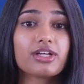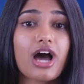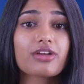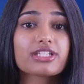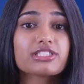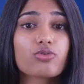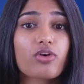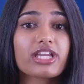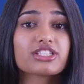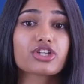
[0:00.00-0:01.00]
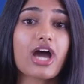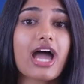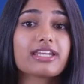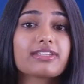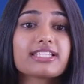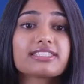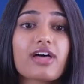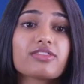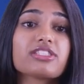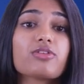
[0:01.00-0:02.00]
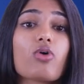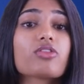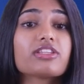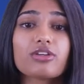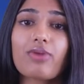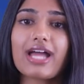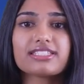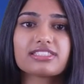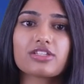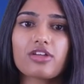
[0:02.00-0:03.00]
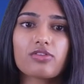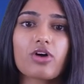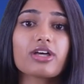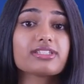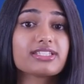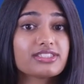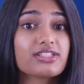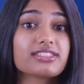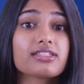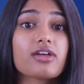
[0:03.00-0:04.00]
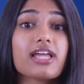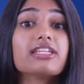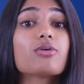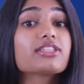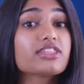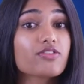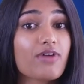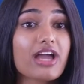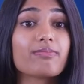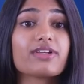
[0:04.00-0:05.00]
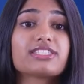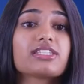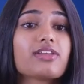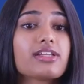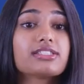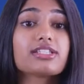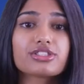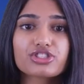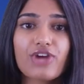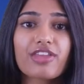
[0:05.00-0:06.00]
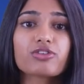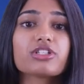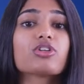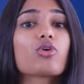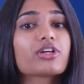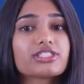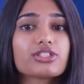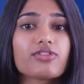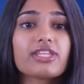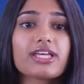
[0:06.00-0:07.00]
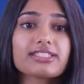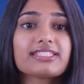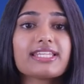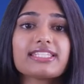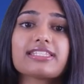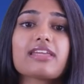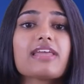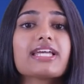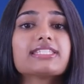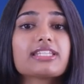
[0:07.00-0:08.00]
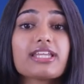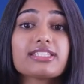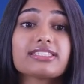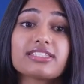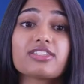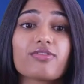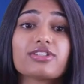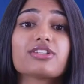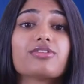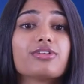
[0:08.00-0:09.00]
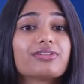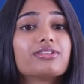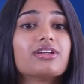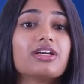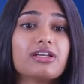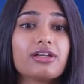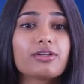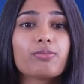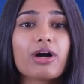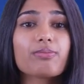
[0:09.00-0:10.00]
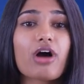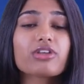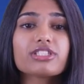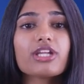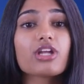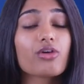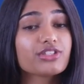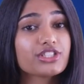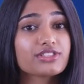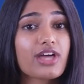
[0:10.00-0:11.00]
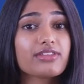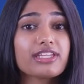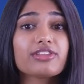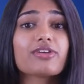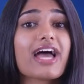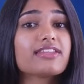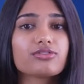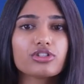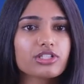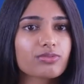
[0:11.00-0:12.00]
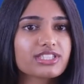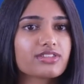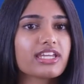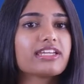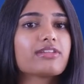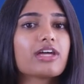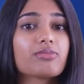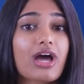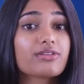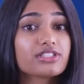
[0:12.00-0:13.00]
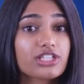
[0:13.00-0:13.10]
RS-485 excels in multi-device, long-distance, and noisy environments, such as factory floors, PLCs, and SCADA systems. While modern technologies like Ethernet, USB, and wireless